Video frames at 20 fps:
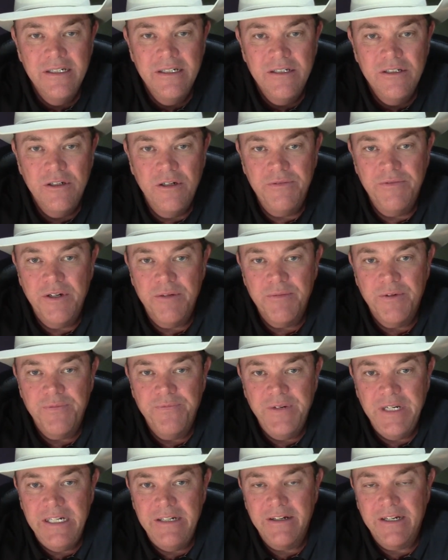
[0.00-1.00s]
November
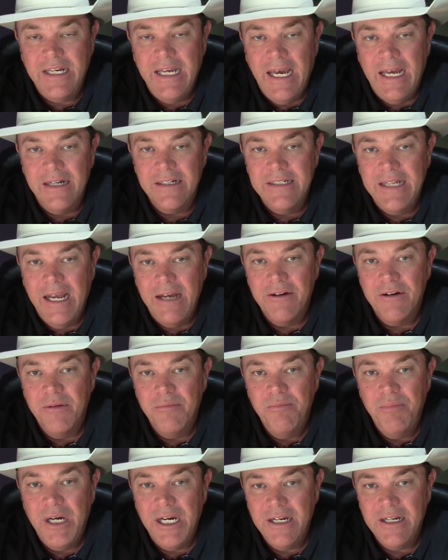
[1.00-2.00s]
feeder cattle down a
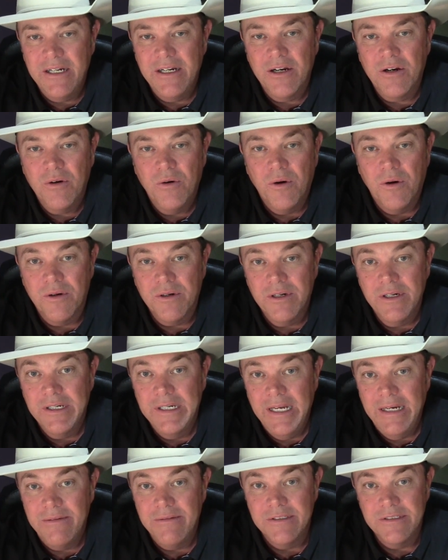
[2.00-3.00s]
buck and a quarter, and
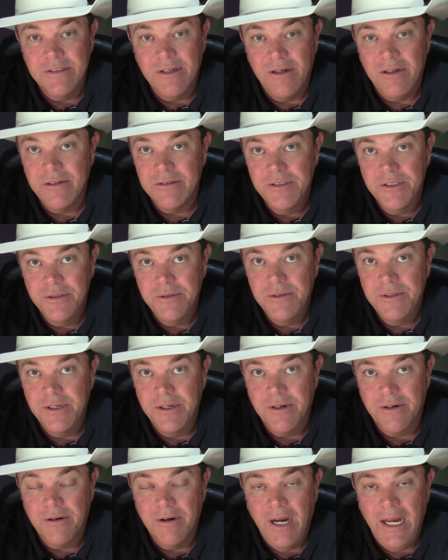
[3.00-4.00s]
that was all due to
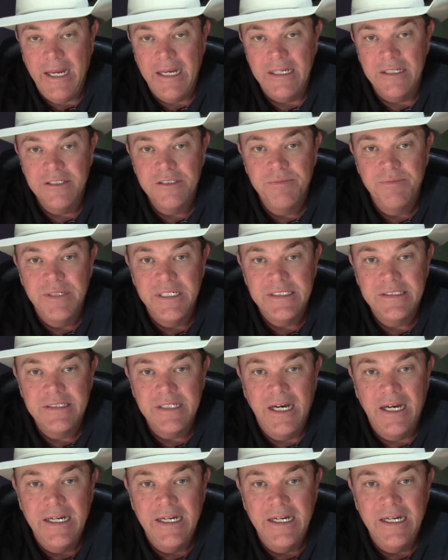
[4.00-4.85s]
your grains, but